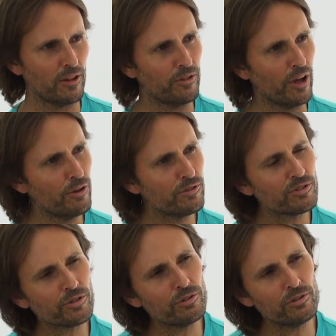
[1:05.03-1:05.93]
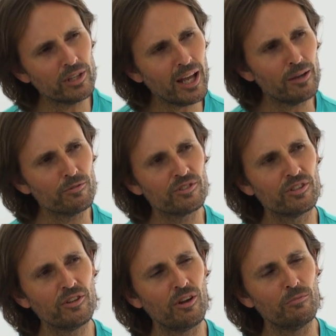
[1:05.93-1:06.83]
Those two loves
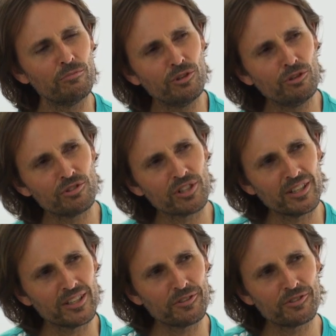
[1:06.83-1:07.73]
are not mutually